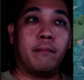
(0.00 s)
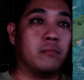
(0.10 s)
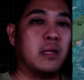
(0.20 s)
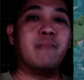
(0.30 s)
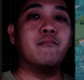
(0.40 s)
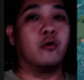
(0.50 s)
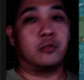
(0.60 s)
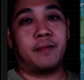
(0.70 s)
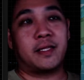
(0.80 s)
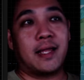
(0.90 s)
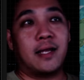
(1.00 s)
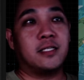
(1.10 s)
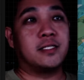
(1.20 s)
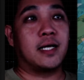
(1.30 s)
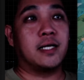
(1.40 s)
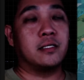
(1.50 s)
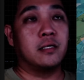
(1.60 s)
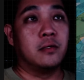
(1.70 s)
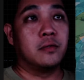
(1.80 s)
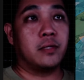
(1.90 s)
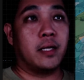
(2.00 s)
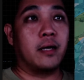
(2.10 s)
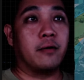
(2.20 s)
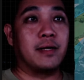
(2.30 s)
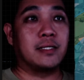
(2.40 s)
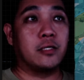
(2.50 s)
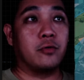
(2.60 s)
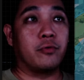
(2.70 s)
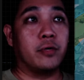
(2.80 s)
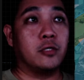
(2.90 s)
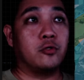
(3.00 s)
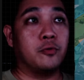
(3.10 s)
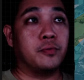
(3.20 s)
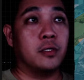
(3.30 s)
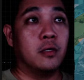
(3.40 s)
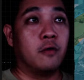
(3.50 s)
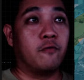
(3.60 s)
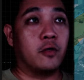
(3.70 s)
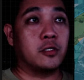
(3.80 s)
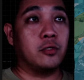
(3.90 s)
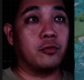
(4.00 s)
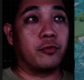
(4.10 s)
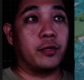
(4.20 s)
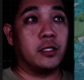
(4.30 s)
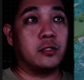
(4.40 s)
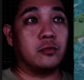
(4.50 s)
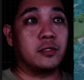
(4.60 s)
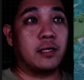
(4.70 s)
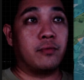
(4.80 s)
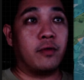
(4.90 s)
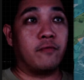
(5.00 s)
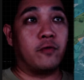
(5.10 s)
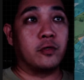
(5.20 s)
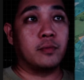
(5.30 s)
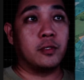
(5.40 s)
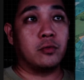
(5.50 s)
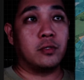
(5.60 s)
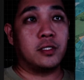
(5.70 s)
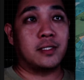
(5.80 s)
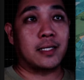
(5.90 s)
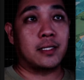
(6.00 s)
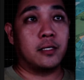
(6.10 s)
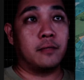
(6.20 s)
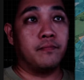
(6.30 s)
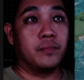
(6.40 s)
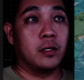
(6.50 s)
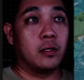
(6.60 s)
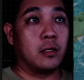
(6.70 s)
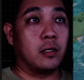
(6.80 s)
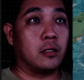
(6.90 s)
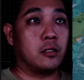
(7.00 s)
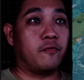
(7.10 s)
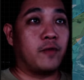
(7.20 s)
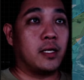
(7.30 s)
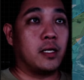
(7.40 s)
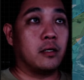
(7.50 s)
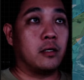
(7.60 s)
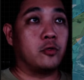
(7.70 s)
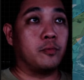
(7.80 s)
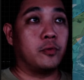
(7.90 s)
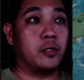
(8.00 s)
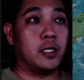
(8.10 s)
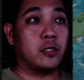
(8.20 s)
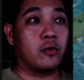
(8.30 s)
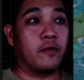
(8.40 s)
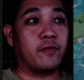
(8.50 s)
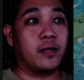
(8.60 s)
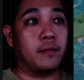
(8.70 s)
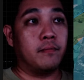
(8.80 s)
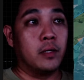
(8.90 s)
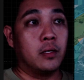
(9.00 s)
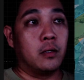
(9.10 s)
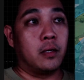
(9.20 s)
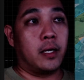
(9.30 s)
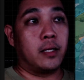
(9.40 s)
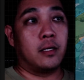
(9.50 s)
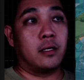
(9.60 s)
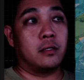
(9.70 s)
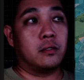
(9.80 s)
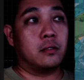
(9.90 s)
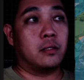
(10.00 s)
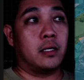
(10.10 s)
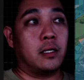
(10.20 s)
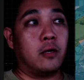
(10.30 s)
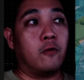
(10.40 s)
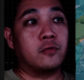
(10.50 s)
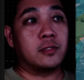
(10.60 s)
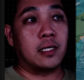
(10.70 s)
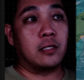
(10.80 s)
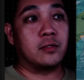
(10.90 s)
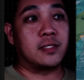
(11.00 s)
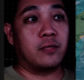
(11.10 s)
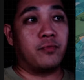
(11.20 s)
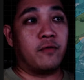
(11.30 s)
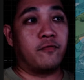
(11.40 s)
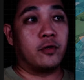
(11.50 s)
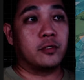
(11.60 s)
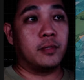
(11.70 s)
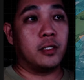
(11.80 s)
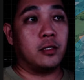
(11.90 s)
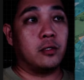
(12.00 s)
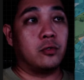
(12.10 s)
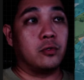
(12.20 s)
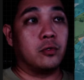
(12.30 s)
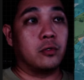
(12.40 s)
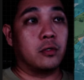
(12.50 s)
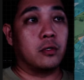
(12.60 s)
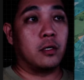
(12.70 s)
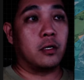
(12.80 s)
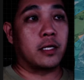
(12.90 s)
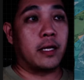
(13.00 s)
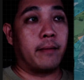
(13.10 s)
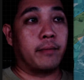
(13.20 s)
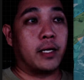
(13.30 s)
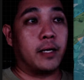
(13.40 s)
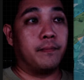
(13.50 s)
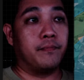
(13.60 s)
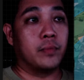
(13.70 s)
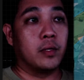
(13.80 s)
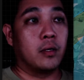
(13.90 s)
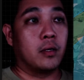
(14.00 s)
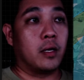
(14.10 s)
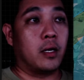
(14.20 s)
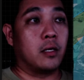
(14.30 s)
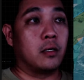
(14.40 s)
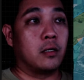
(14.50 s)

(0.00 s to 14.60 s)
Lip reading: at most battalion size. They are harassing Ukrainian troops, forcing Ukrainians to send reinforcement to this sector, defending Topoli and Troivka. And then they also started to send reinforcement into Kayamka. And